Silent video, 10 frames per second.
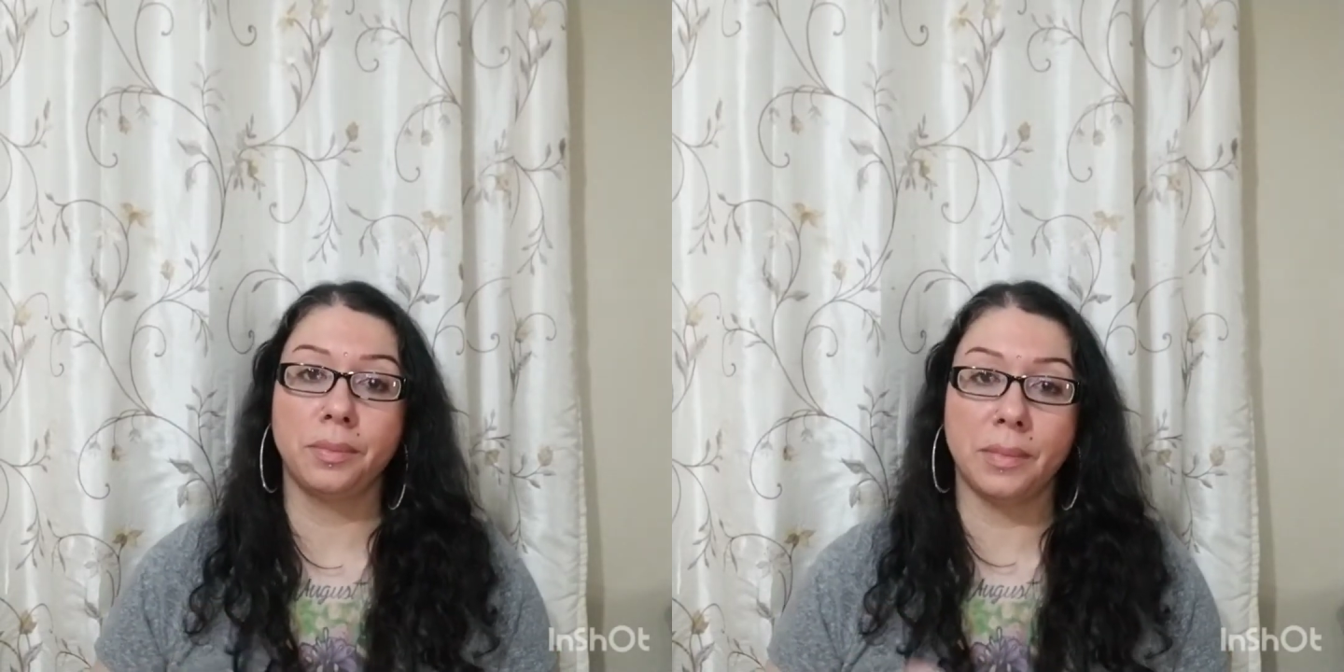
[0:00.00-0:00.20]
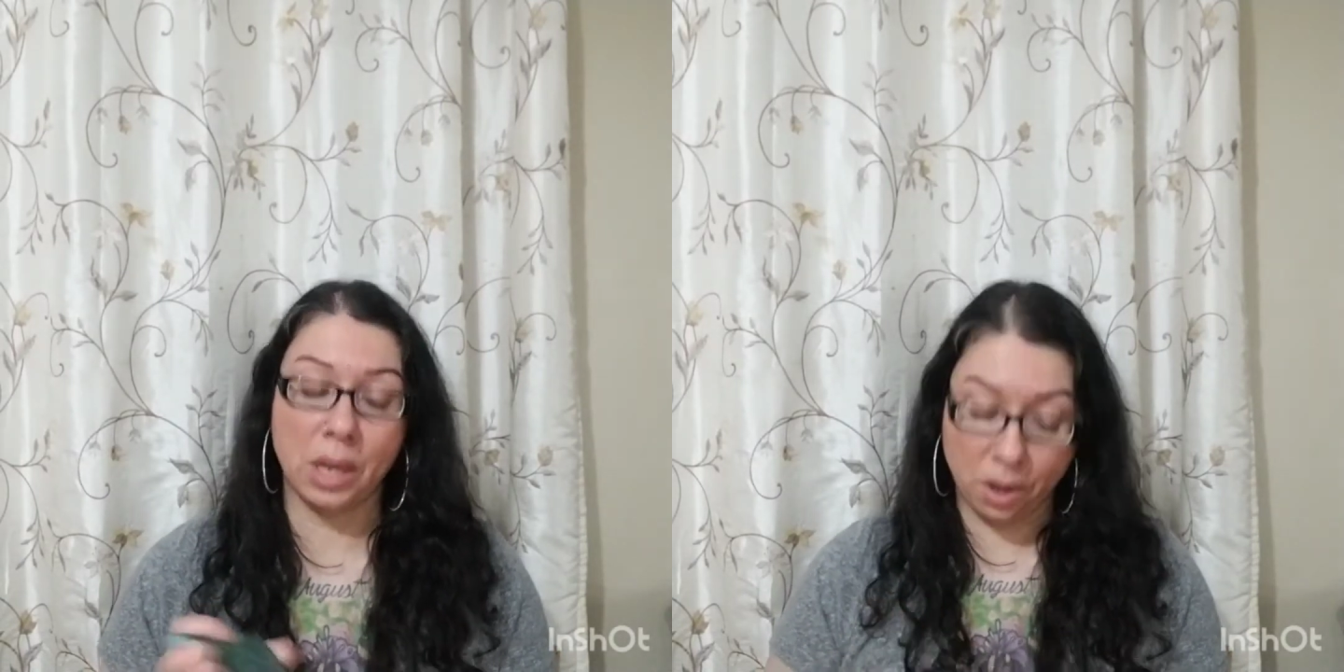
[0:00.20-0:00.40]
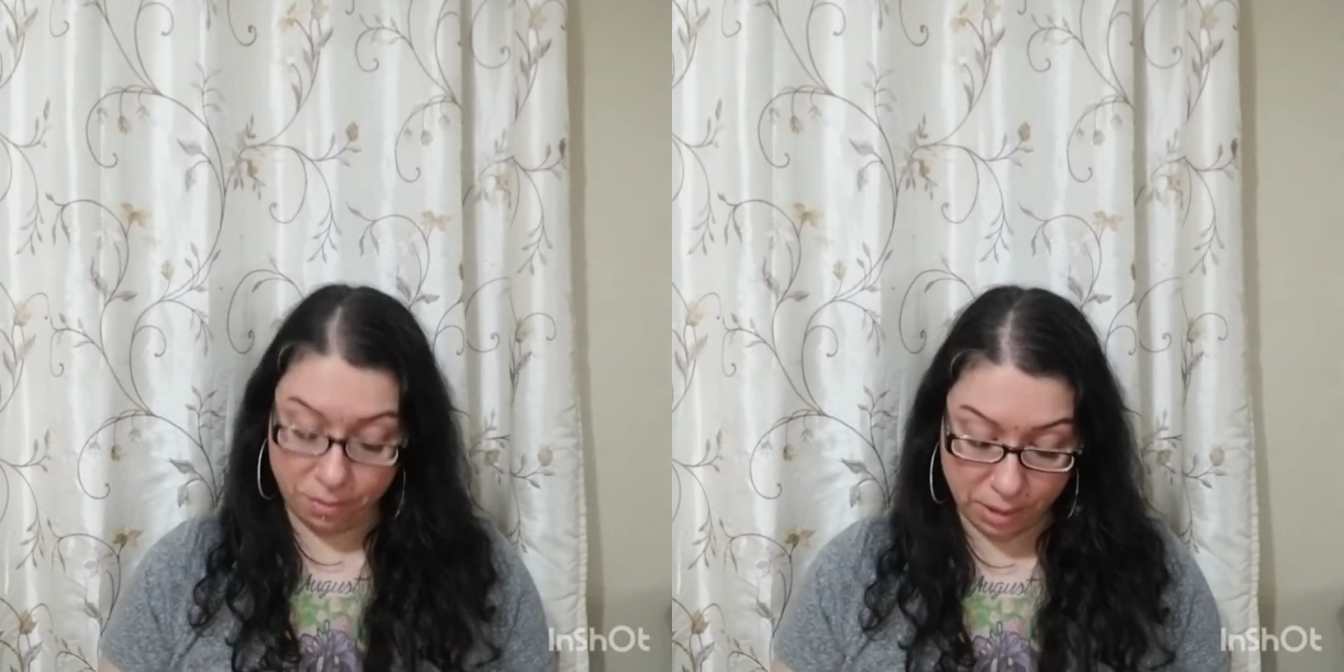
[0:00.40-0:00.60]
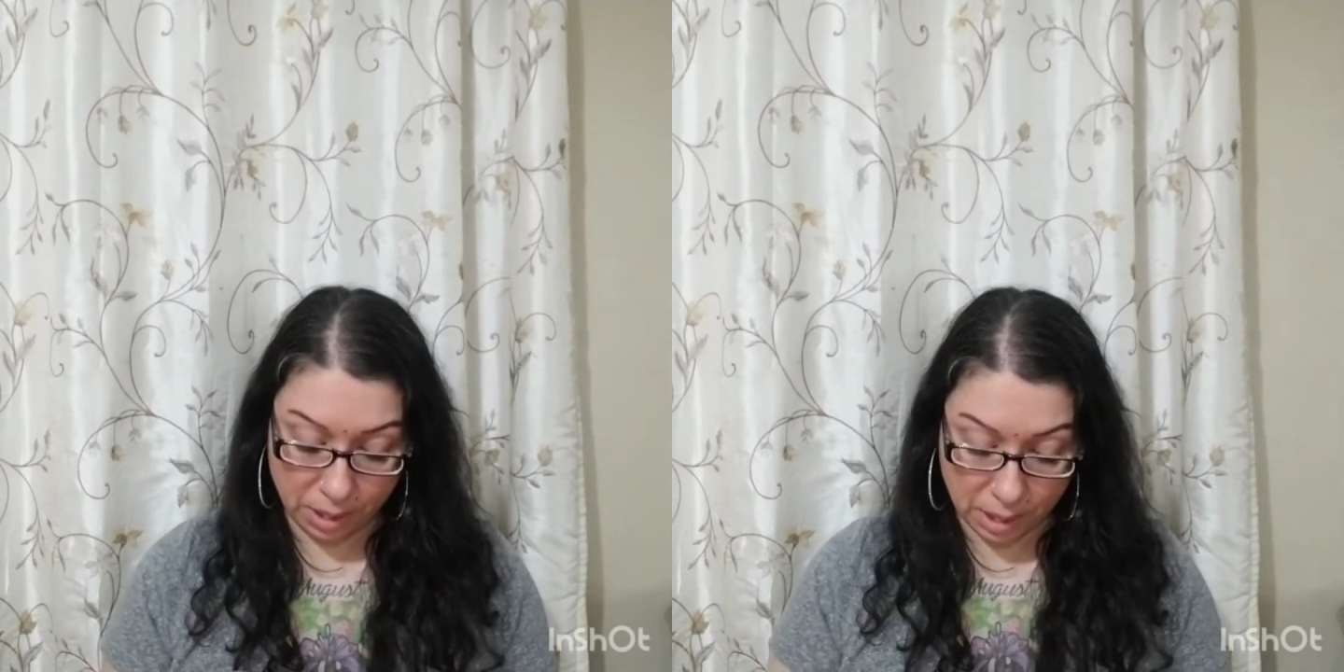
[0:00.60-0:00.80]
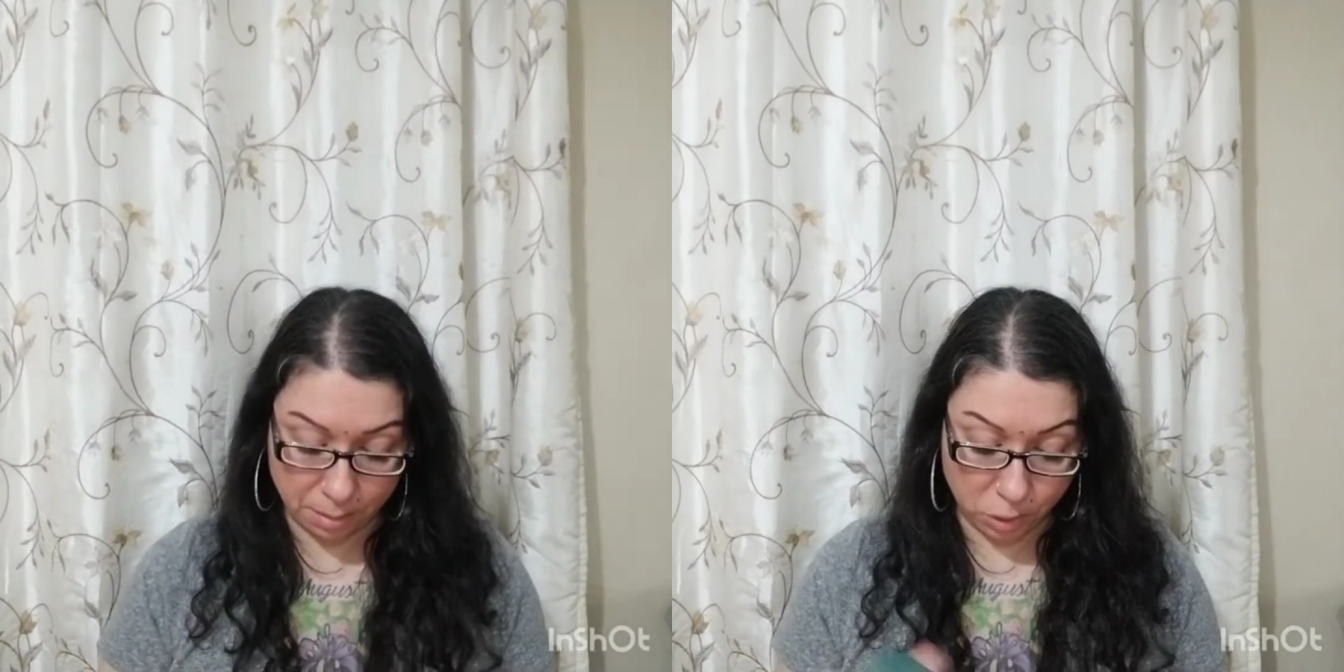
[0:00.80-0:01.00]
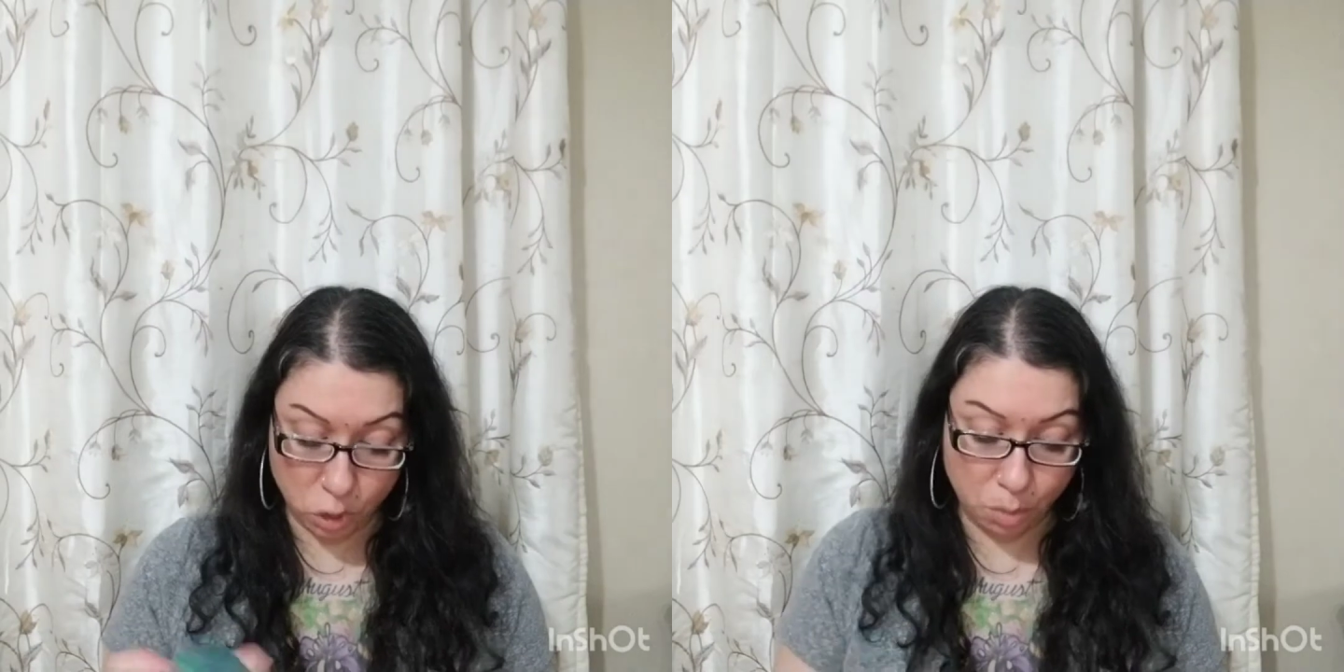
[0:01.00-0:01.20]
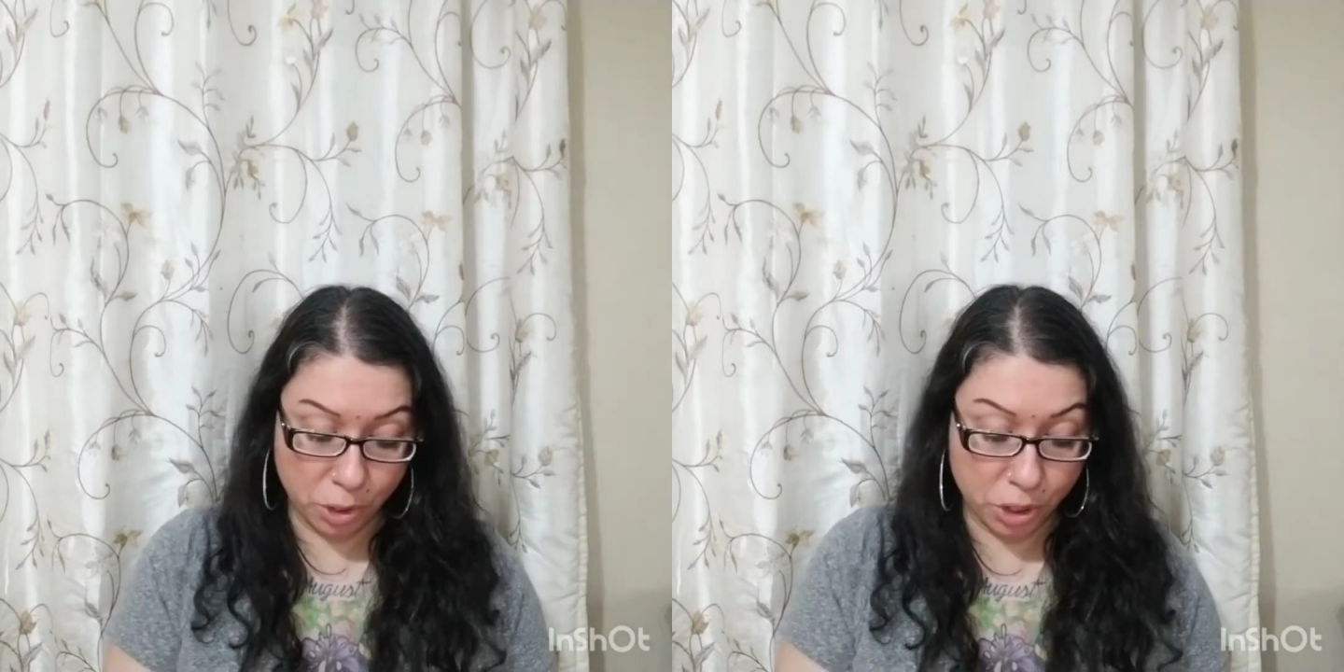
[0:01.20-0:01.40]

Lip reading: Now I feel like I'm super